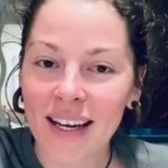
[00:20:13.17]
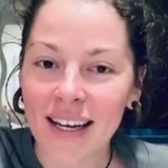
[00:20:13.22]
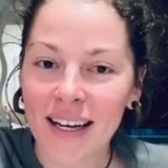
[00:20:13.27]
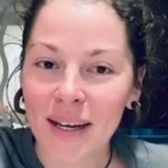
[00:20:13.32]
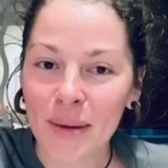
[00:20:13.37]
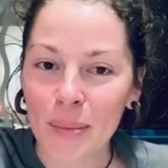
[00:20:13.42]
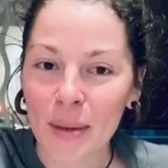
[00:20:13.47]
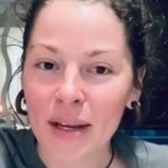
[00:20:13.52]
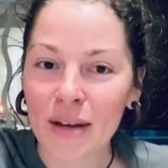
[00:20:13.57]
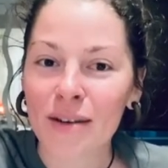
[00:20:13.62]

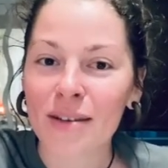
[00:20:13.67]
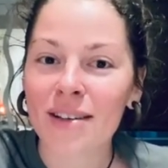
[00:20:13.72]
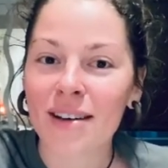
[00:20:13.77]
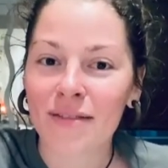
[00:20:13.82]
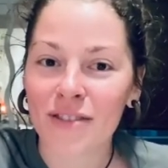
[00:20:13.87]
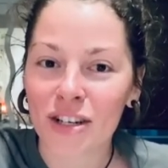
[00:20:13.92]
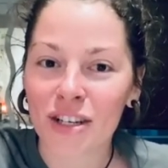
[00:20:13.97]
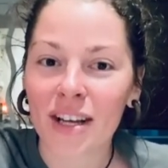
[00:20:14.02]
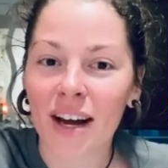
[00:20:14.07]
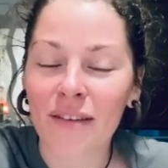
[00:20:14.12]
because
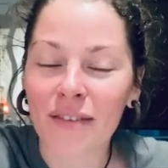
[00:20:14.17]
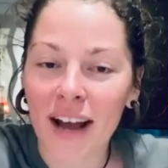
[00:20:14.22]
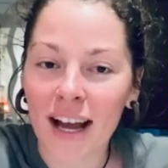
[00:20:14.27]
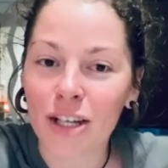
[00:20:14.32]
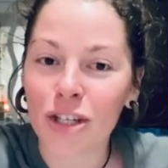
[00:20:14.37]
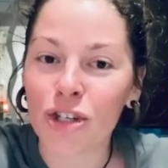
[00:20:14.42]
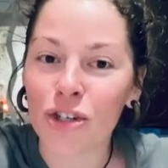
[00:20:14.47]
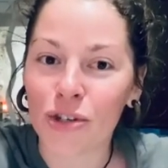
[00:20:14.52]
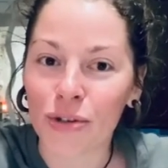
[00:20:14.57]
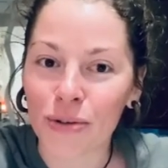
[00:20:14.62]
I've had
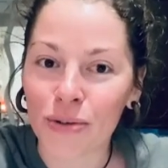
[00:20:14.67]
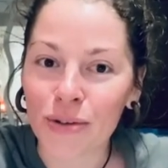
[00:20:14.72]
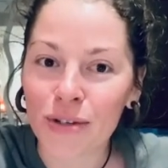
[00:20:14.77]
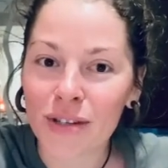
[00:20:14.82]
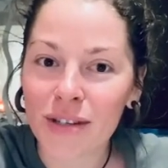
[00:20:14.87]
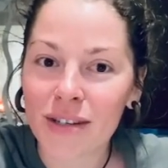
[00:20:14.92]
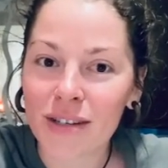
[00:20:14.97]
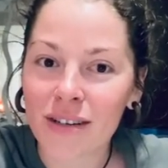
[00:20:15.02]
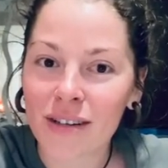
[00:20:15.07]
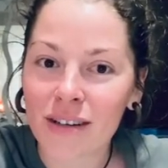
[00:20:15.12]

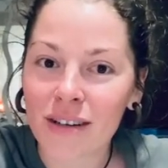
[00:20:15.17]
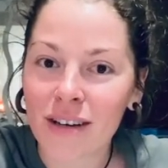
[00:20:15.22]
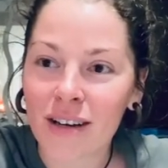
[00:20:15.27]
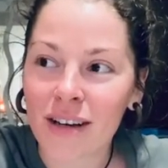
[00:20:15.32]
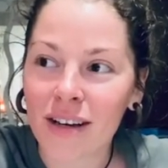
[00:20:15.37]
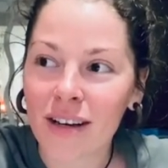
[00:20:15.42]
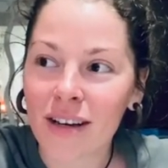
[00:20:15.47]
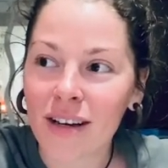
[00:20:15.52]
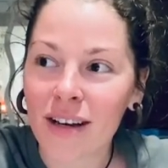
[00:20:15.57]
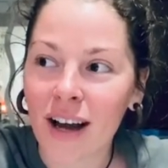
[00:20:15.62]
juice,
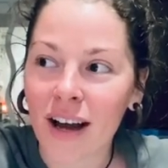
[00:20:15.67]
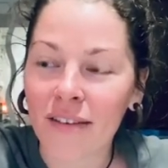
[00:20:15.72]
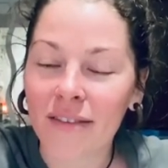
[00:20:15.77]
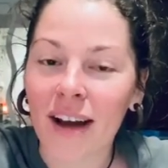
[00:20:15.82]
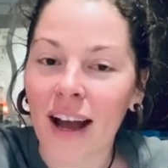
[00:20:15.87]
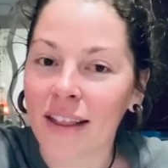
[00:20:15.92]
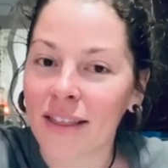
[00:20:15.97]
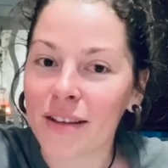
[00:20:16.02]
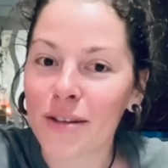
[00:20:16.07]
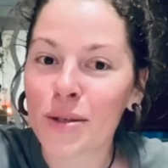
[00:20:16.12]
I've
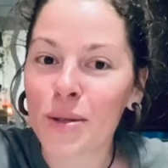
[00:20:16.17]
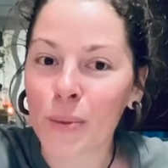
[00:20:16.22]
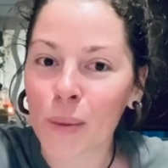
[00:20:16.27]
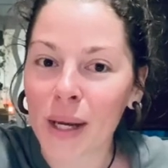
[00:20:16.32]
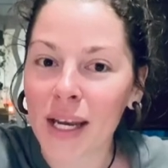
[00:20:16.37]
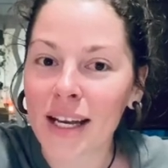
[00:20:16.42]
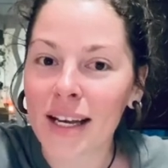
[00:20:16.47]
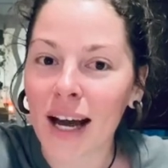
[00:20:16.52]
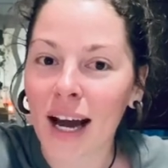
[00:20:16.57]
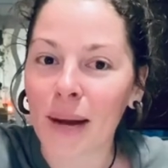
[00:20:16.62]
had the
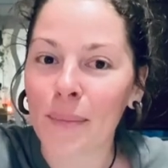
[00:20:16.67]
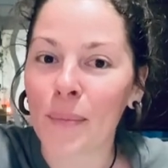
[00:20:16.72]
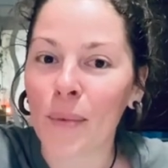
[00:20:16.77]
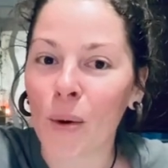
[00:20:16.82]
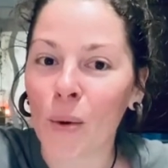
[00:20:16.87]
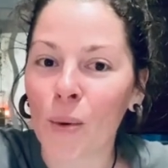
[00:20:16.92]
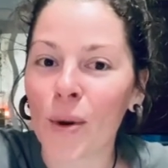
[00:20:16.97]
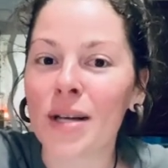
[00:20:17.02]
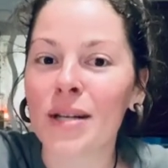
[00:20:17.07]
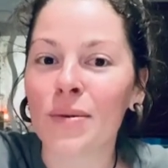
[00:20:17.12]
sweet. I'm
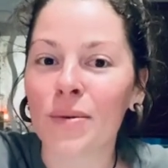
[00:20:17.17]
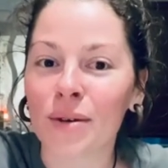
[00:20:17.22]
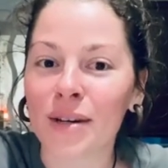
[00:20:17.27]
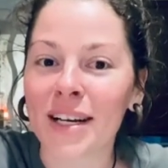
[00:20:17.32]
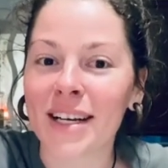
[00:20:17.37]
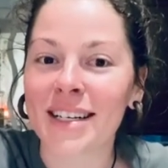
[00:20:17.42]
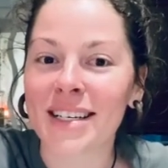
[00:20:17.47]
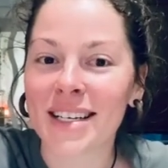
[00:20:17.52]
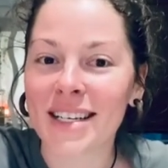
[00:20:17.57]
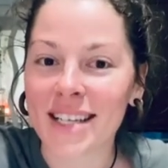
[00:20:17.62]
always wanting
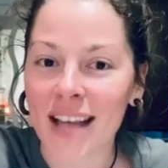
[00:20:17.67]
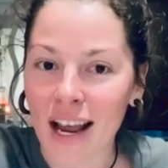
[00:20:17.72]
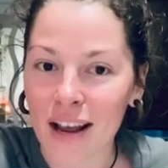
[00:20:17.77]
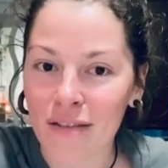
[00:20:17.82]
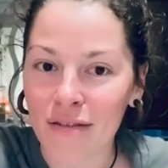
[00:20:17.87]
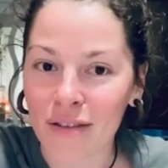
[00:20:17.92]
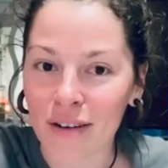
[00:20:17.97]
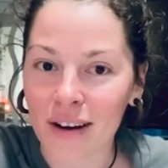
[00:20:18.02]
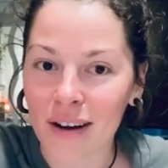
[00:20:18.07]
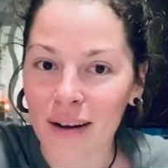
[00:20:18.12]

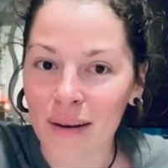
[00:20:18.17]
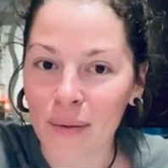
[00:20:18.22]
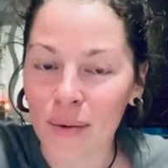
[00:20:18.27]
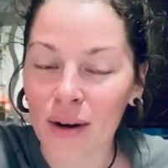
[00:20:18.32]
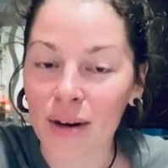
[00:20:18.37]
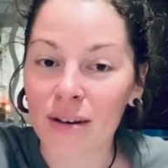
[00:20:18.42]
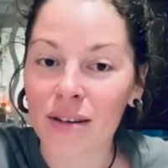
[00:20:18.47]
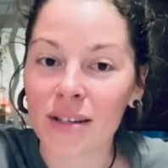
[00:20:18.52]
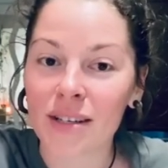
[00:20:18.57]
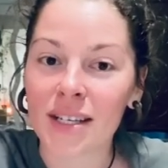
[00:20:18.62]
savory,
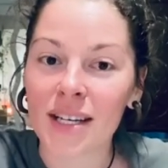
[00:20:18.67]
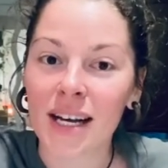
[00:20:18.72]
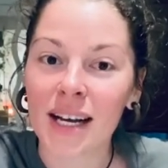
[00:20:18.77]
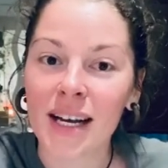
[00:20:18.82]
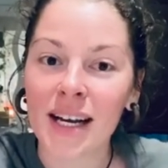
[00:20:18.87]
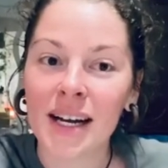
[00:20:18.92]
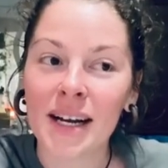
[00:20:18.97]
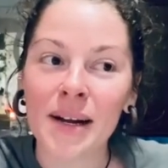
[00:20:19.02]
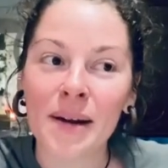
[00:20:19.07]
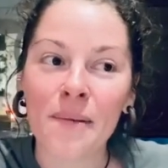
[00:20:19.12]
whereas
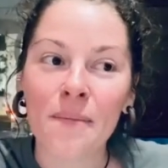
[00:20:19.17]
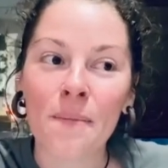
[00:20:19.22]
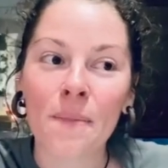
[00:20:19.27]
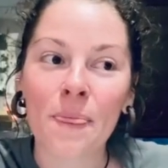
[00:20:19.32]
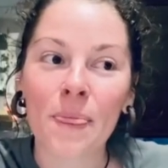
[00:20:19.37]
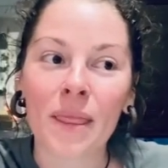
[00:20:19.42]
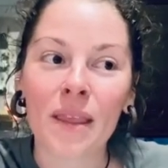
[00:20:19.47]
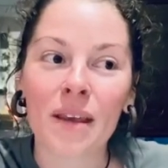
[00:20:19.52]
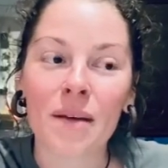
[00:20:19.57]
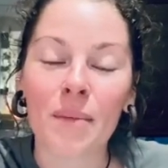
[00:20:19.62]

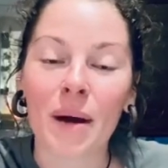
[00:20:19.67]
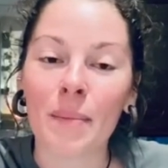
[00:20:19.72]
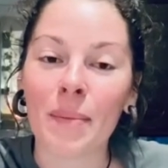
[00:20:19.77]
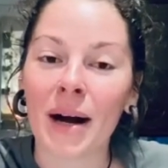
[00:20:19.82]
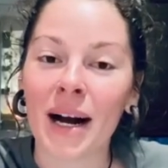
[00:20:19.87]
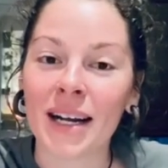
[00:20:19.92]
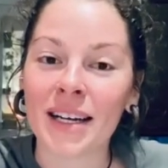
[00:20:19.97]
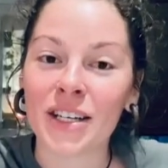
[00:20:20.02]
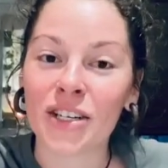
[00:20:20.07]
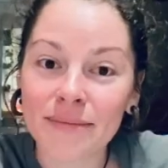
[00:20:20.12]
my
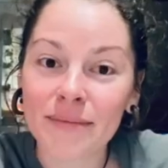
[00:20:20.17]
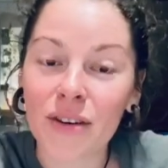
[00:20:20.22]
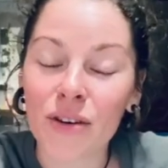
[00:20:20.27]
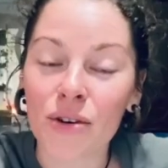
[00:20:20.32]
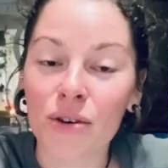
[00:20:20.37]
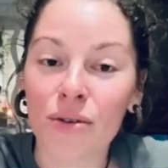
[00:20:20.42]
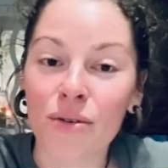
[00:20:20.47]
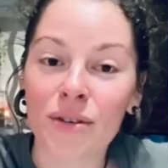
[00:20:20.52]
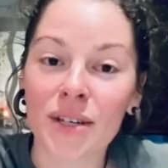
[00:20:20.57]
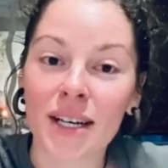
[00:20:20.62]
partner
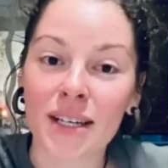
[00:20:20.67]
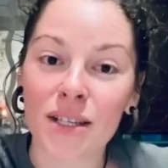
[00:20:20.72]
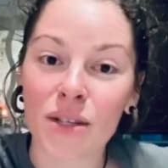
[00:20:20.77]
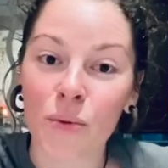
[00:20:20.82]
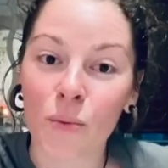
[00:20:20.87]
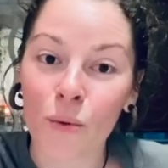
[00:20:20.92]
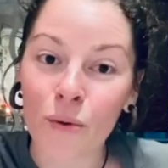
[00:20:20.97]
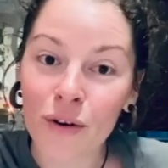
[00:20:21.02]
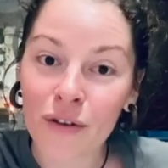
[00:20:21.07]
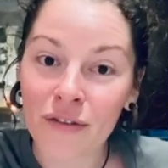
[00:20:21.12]
who does the
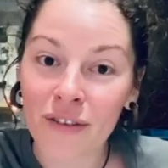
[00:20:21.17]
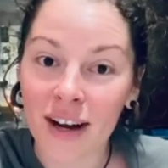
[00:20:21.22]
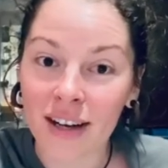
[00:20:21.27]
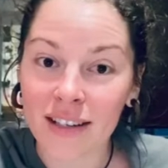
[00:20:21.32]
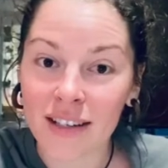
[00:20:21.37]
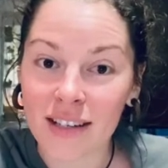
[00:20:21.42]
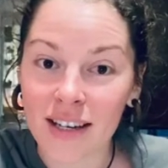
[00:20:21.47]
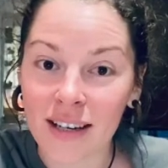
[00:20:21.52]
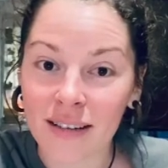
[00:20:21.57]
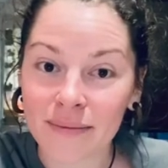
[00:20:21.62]
water
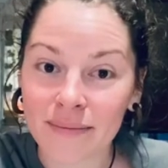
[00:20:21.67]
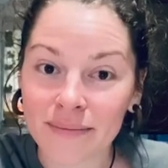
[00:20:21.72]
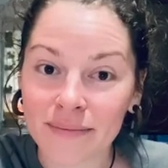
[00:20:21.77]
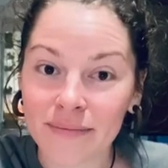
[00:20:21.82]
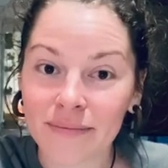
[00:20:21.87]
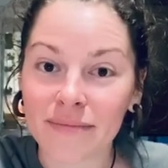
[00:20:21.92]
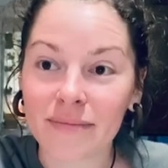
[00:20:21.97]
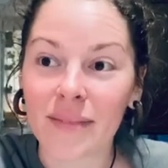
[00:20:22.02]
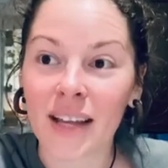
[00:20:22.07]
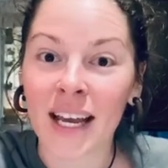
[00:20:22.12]
fasting,
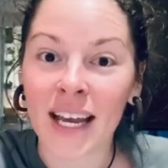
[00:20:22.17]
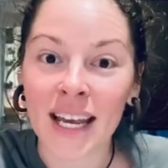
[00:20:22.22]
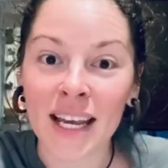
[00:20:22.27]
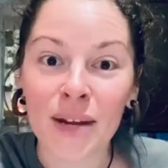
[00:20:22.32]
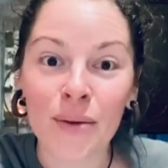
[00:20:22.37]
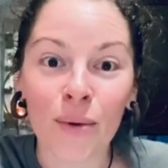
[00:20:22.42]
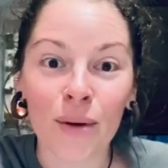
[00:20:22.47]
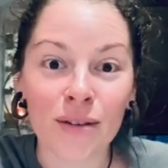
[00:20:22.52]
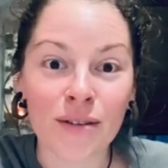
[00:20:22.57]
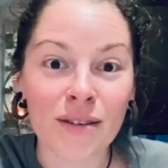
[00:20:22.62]
he
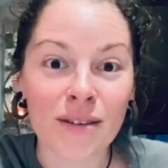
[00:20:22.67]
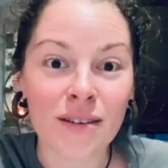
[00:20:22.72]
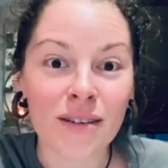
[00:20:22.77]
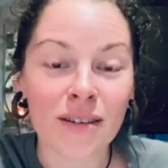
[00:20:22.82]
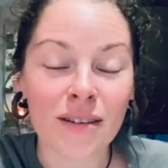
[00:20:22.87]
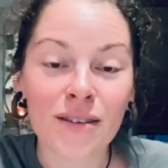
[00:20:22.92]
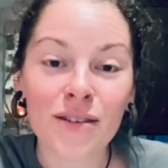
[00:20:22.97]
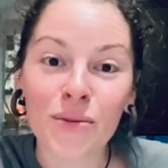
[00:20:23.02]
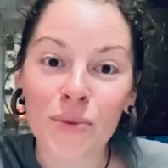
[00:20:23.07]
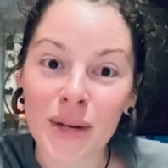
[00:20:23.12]
wants
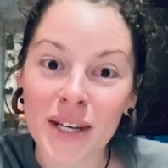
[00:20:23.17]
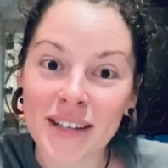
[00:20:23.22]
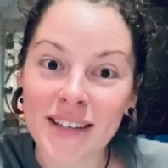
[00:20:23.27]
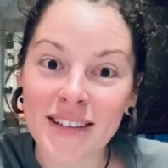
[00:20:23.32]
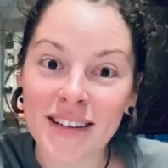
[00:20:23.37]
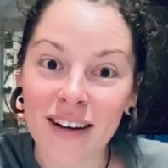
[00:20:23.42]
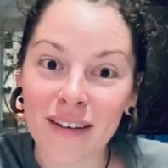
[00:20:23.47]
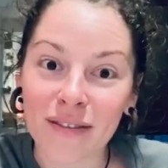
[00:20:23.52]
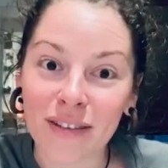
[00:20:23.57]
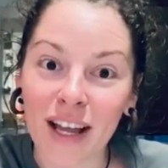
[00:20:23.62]
sweet
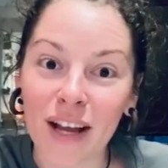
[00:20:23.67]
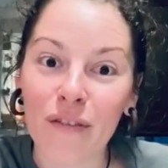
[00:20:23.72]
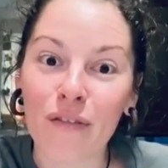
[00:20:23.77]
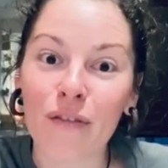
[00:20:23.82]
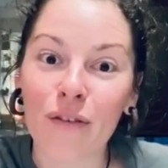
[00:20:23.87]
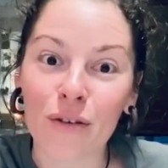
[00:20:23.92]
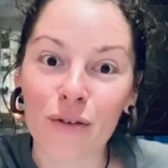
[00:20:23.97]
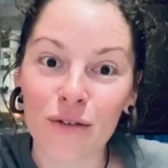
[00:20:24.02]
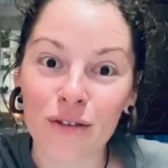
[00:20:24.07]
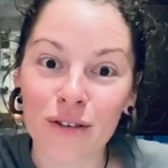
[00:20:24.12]
stuff like
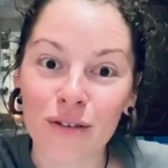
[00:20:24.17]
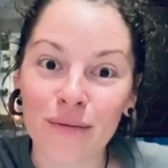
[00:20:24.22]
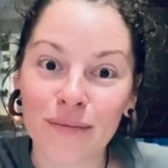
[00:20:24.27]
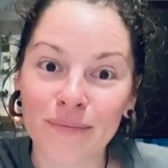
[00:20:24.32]
fruit.